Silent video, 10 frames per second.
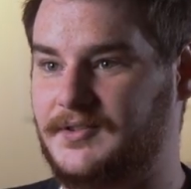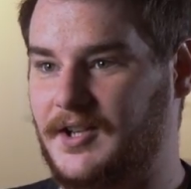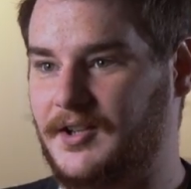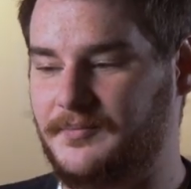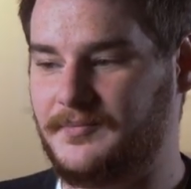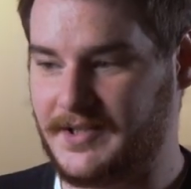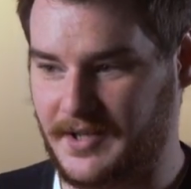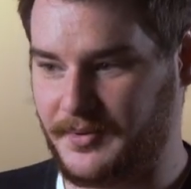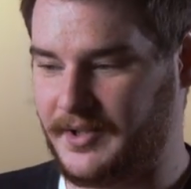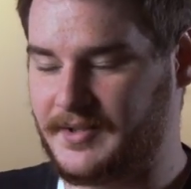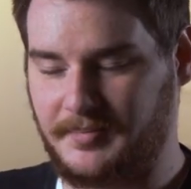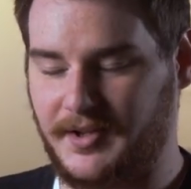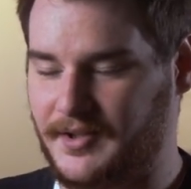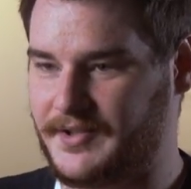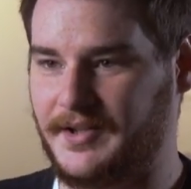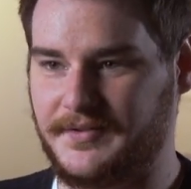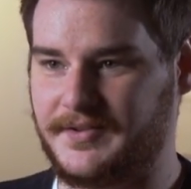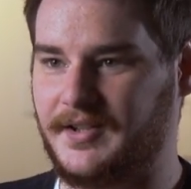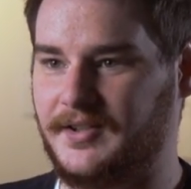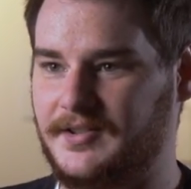Um, that's how we explain ourselves
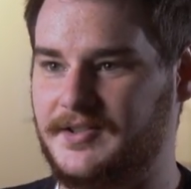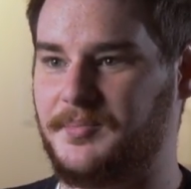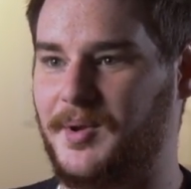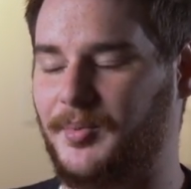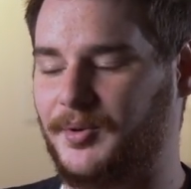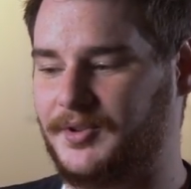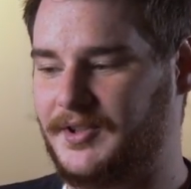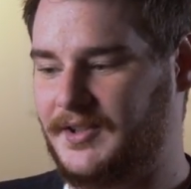to, to people.